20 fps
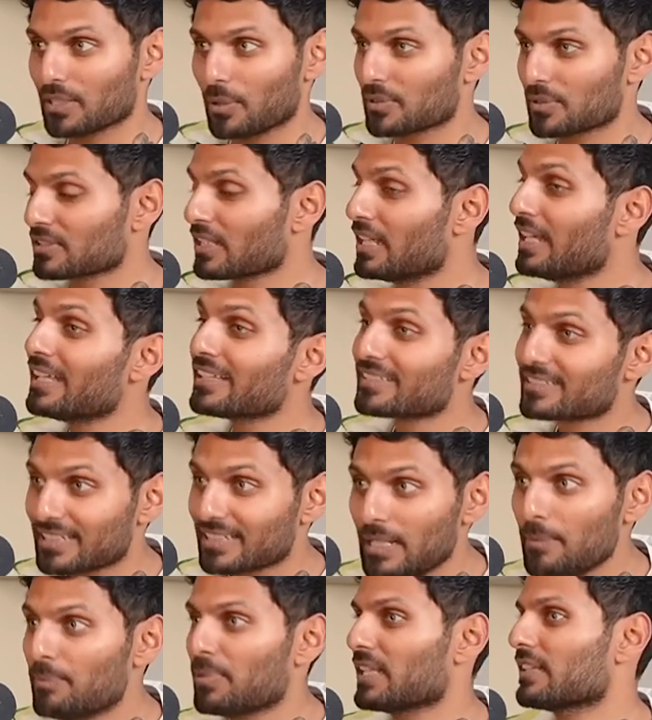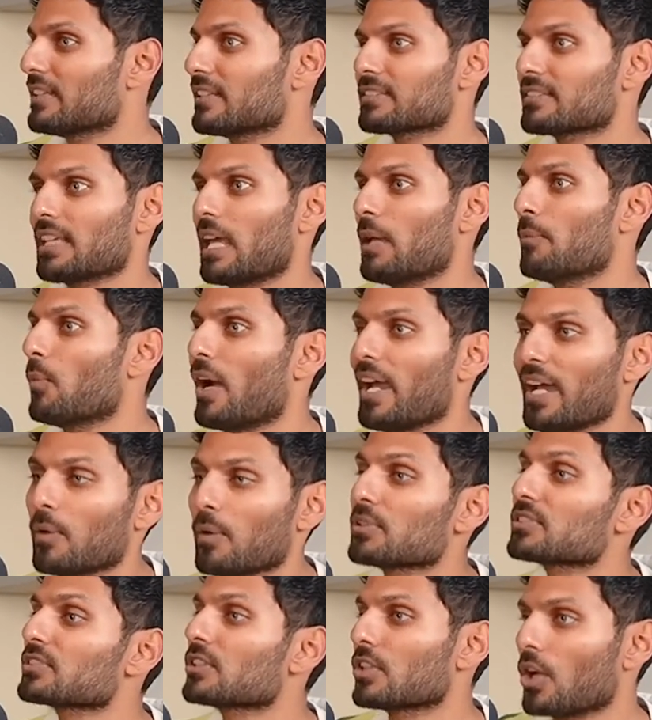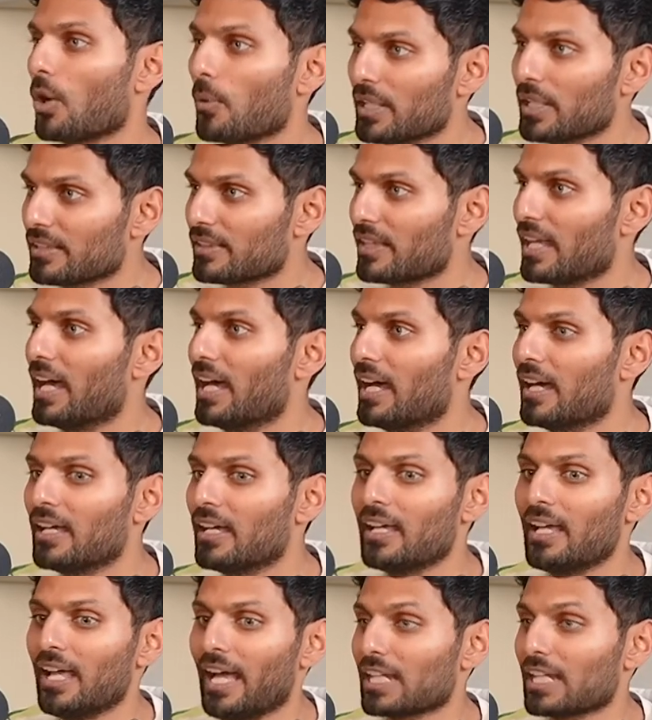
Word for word: I was sleeping in the same way. I wasn't going there